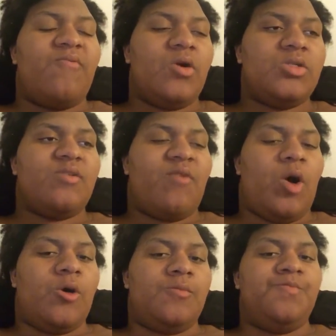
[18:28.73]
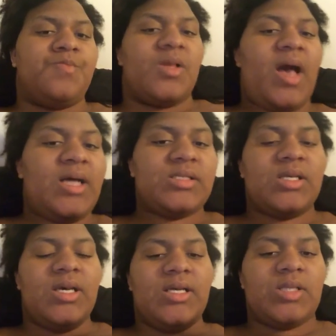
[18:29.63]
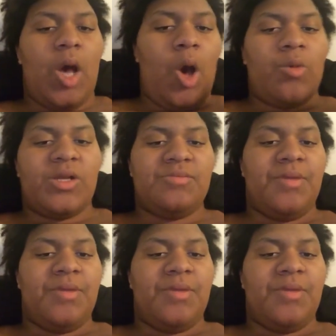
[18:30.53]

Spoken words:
First of all, Asuka has always